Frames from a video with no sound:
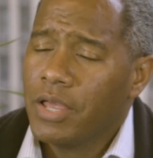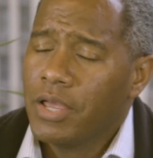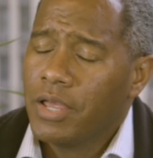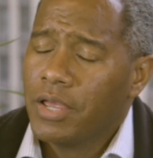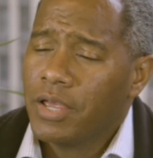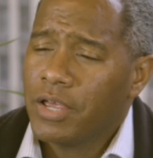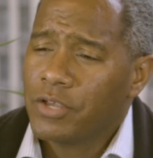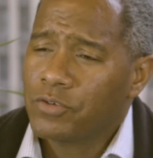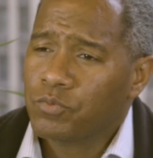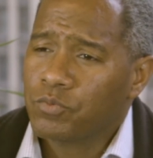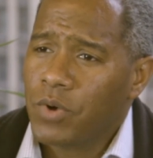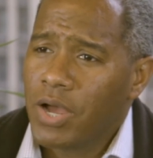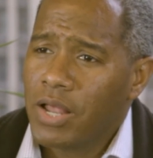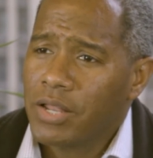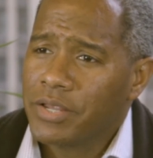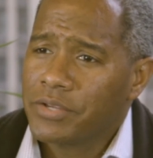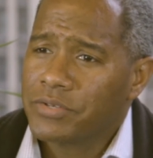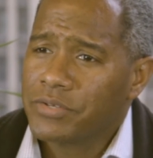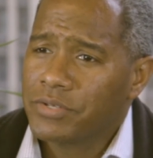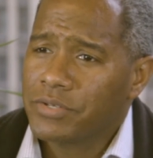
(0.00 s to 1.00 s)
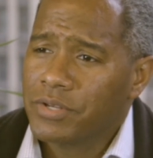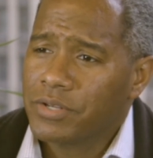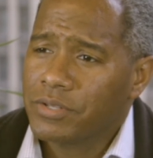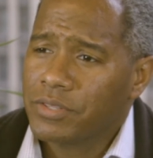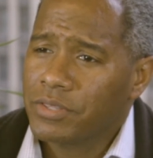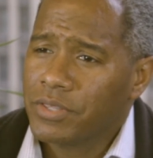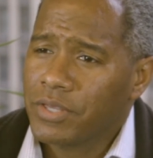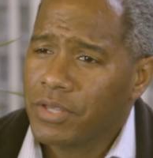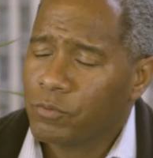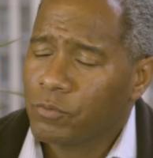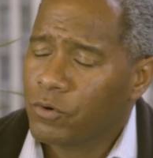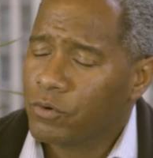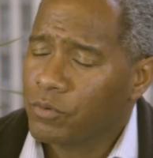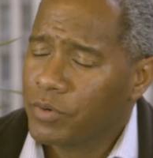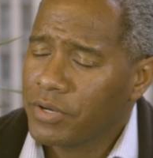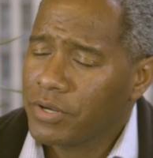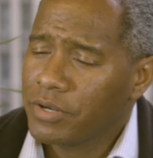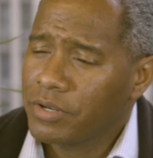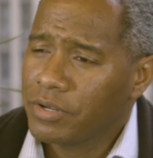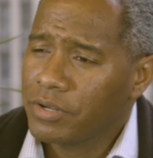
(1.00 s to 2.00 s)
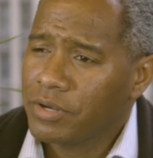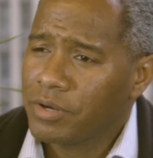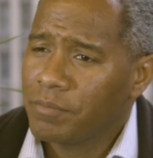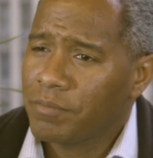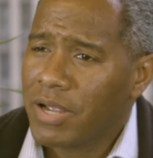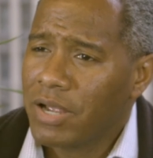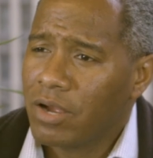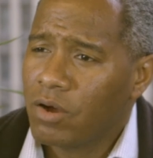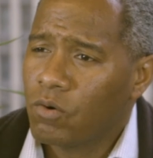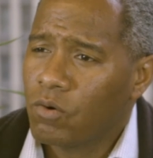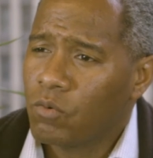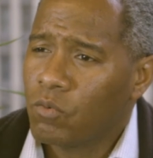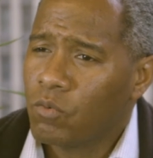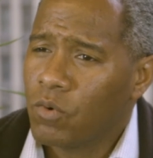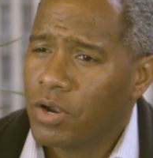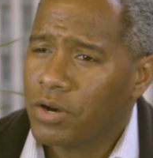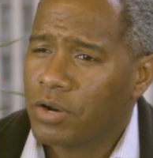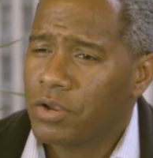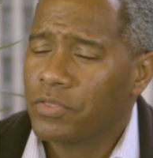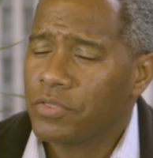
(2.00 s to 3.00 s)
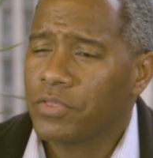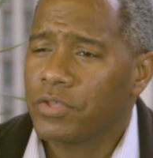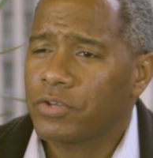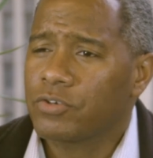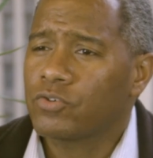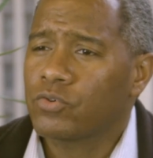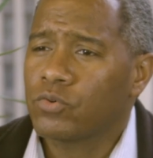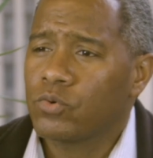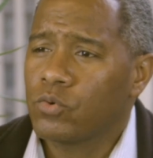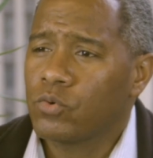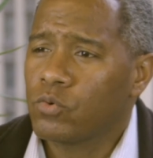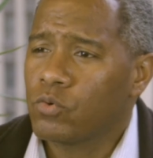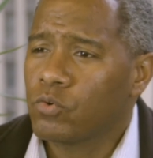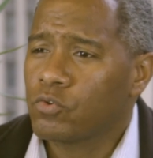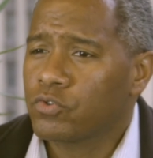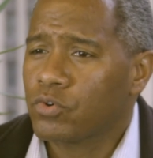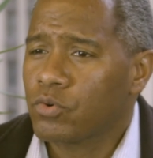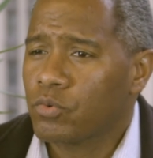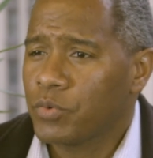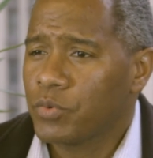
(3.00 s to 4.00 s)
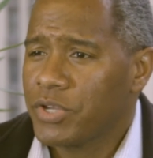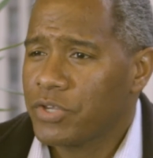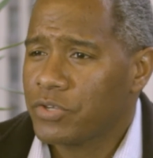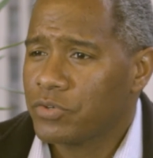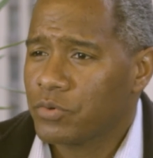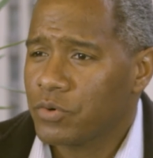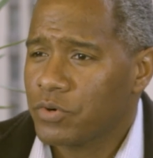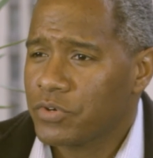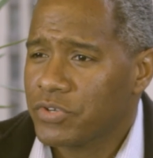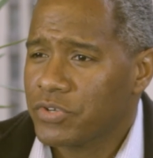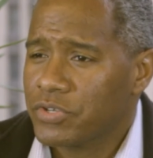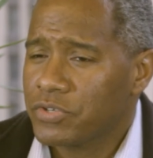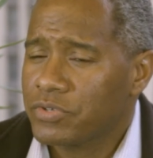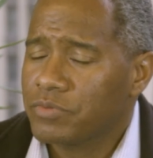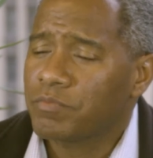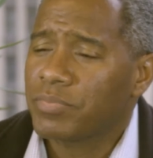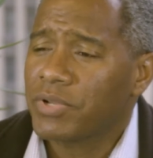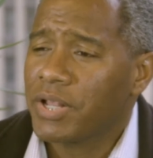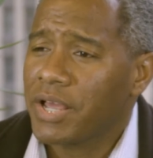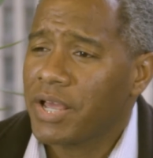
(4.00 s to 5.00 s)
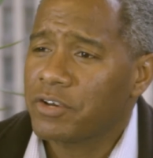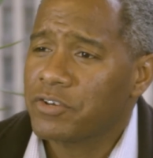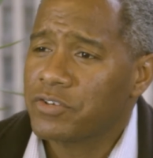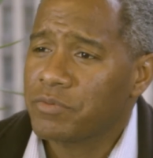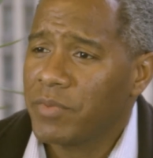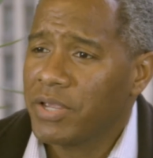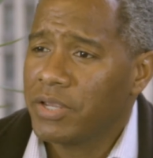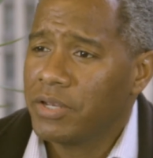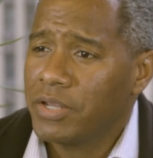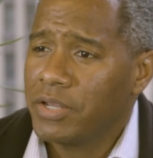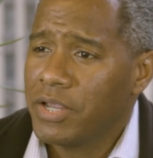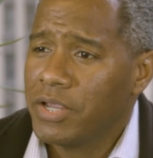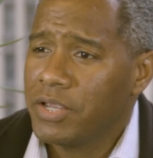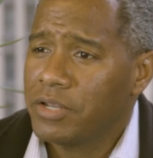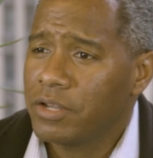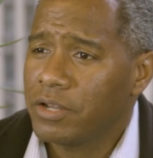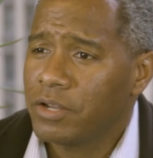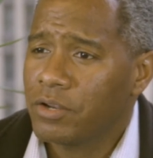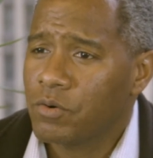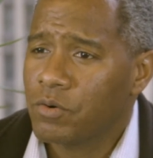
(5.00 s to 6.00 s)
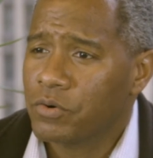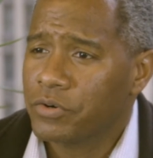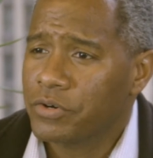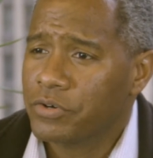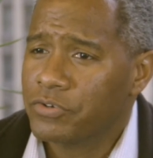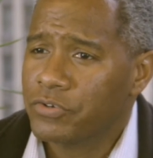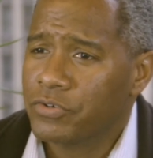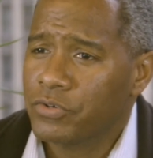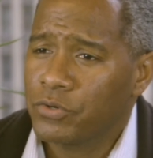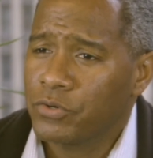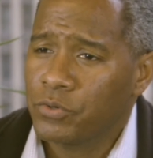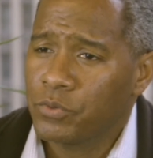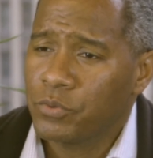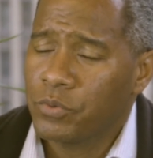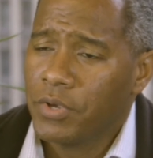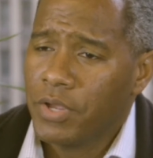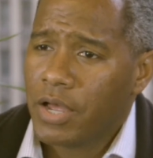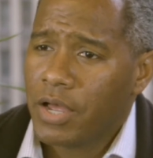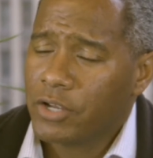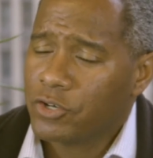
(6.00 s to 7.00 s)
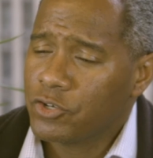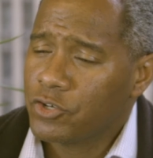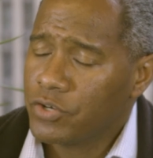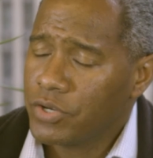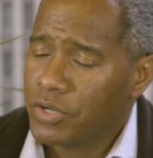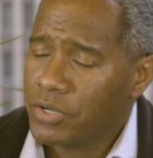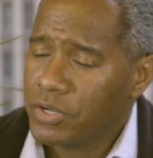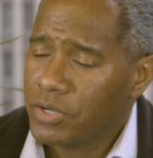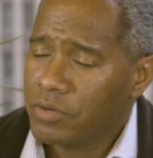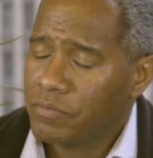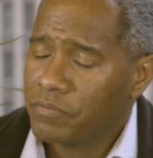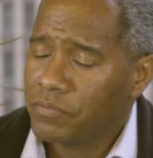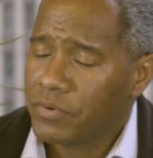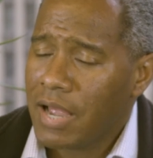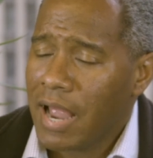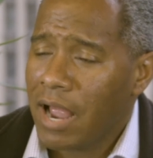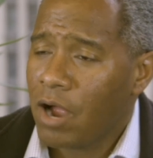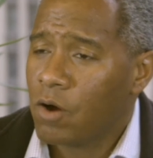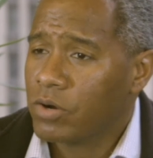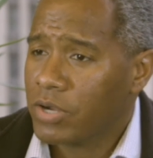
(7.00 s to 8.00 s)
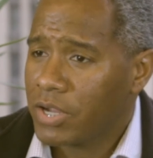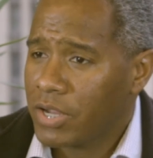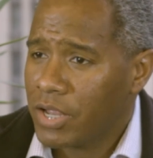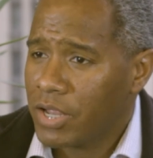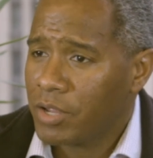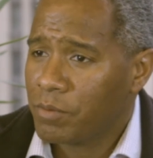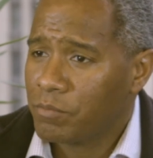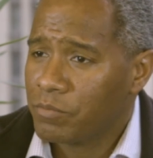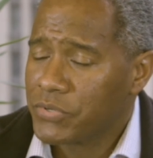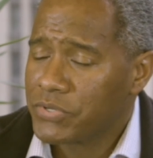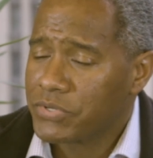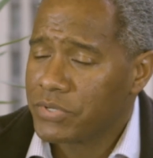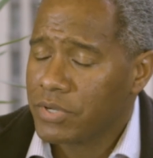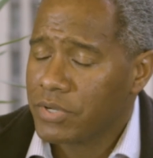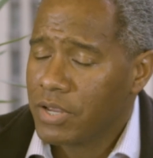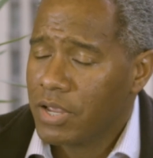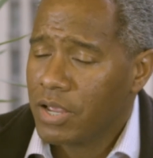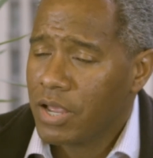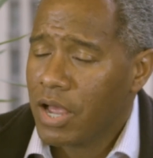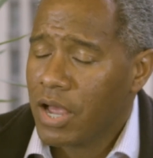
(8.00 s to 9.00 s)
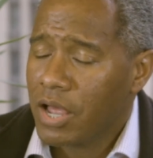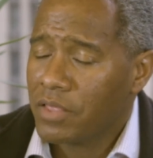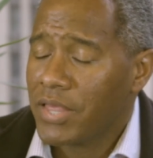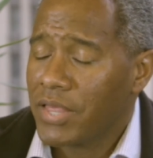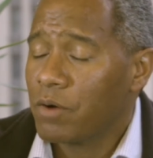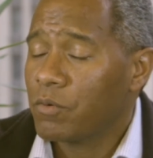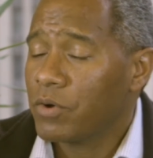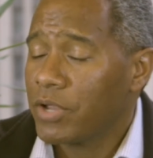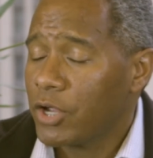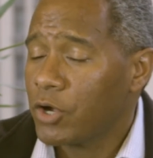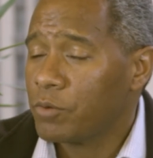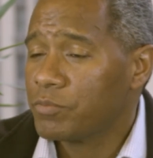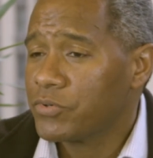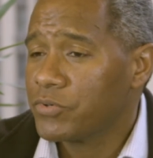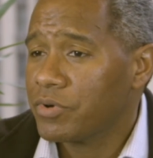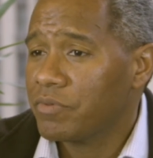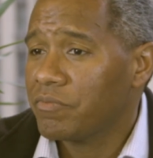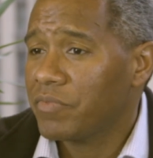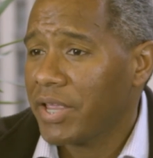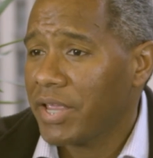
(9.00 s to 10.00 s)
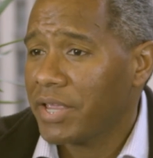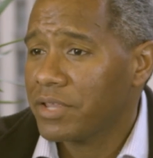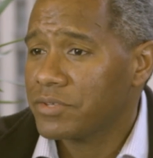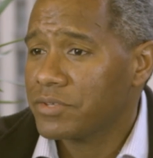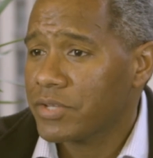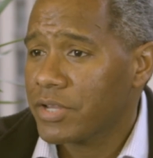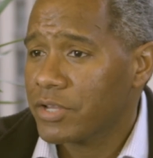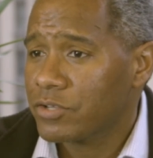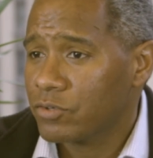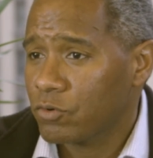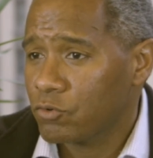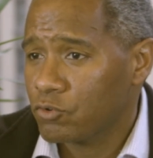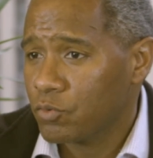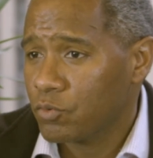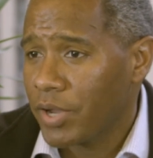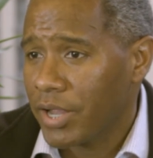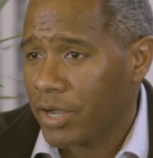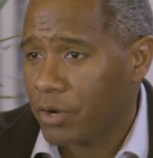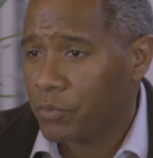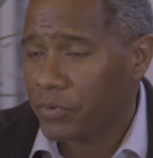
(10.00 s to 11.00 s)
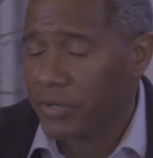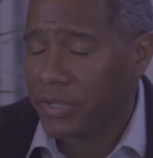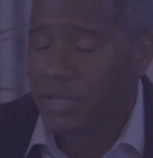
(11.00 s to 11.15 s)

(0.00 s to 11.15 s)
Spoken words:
as well as to think critically about what are the tools or resources planners may need in order to achieve outcomes that will help to advance social equity.